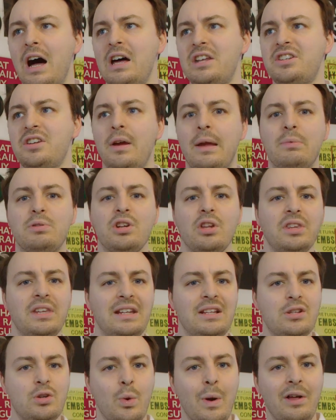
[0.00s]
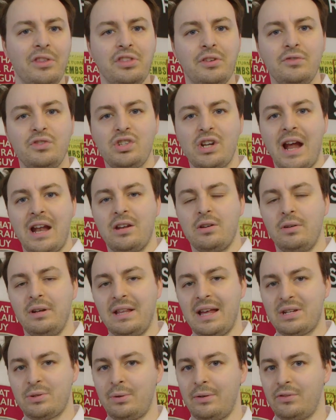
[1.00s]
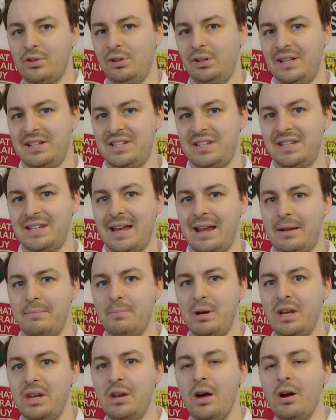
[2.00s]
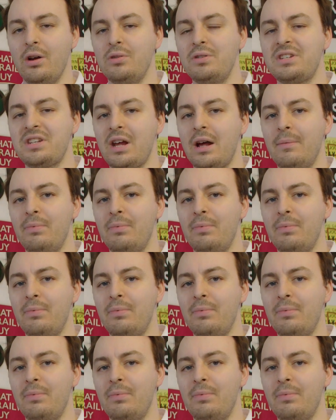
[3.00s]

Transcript: So it was on the 12th of January, that's what I've got listed down in my notes.